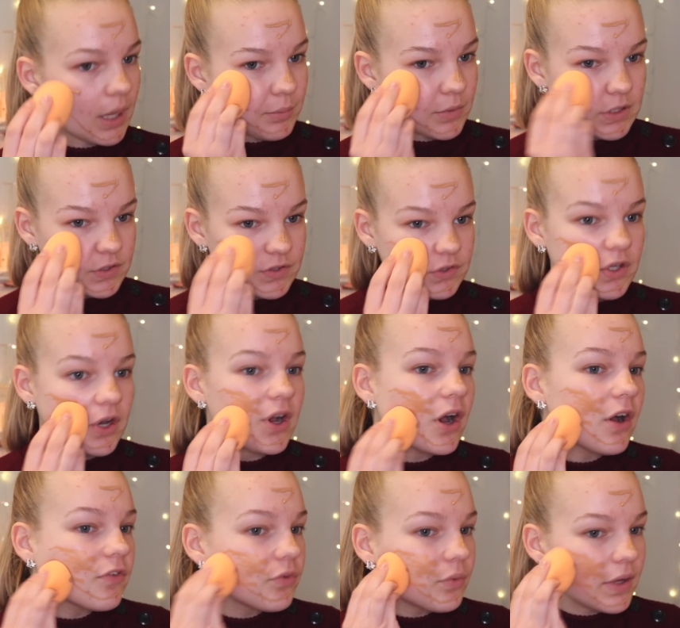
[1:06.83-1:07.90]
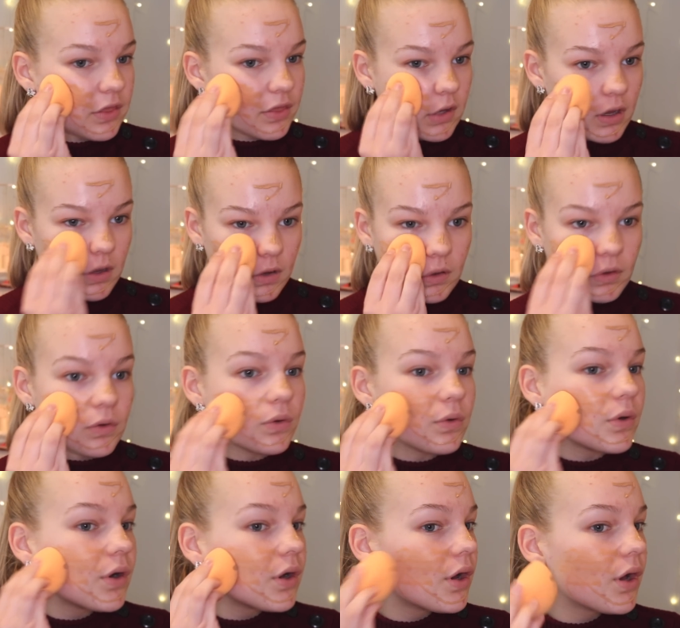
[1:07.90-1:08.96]
I'm gonna start off with,
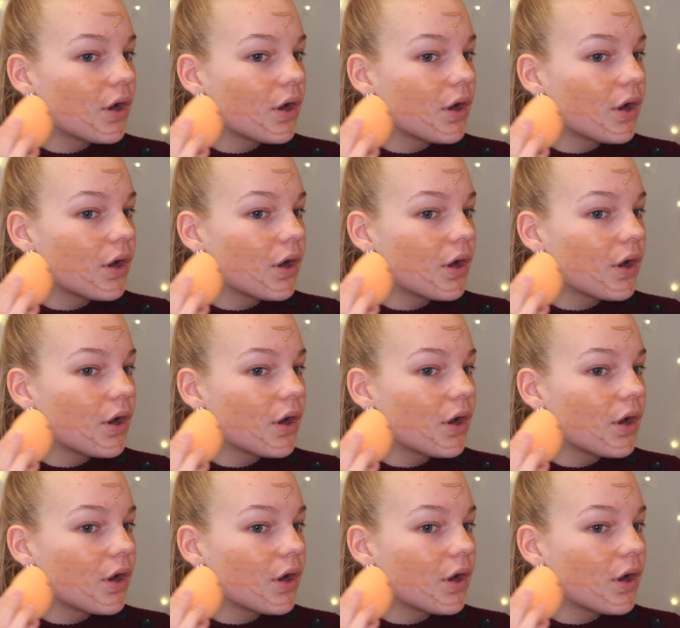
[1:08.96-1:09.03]
oh